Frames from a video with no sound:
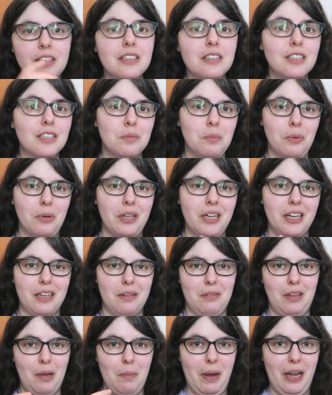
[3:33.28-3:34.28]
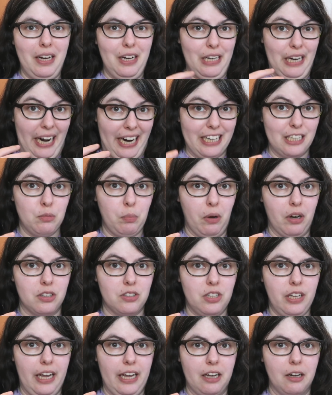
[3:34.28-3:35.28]
This is more like they made an
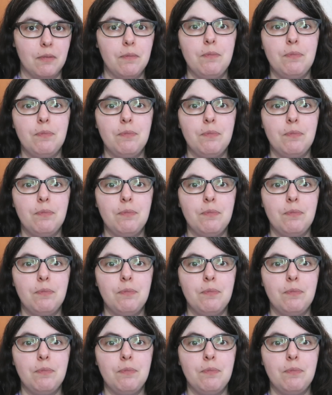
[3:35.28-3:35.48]
icebox cake.